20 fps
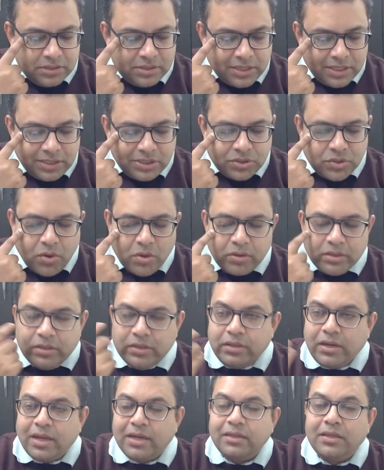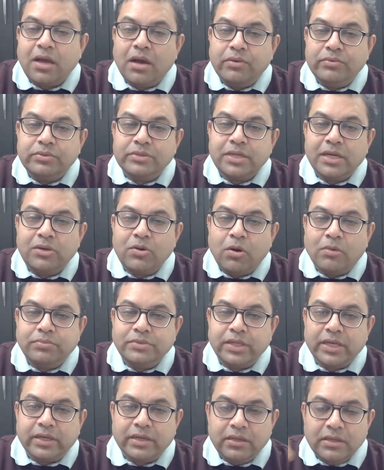sense organ and the outside
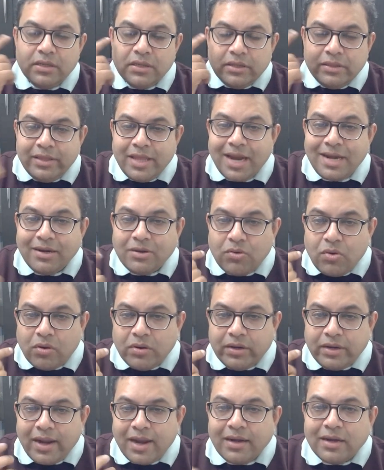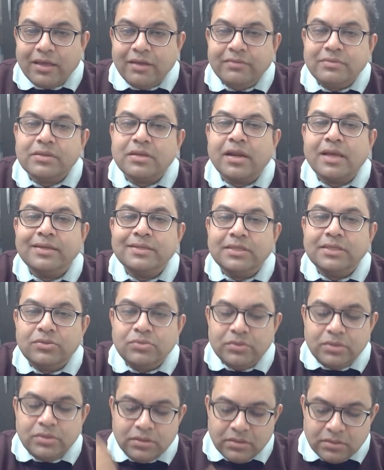object. That contact gives arising
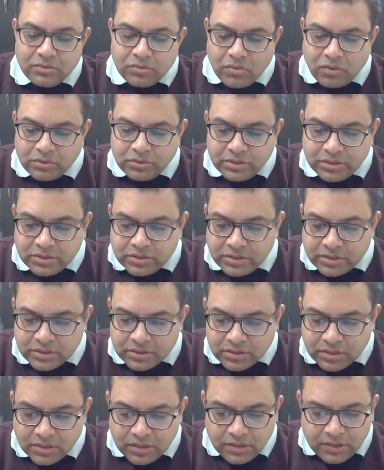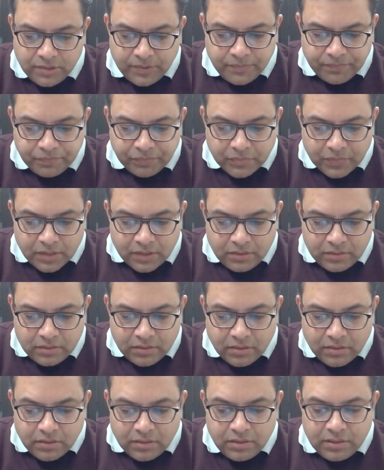to the consciousness.
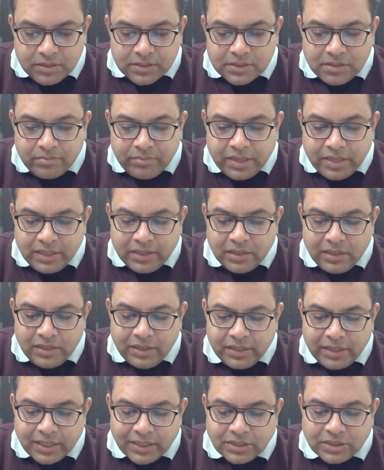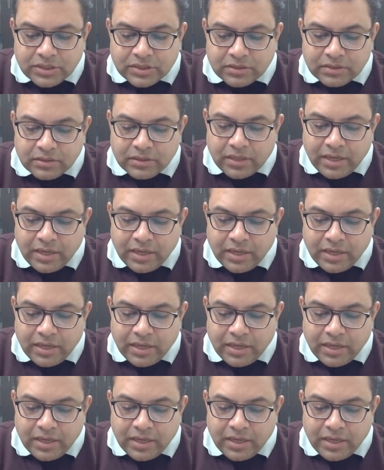Third is the mental intention,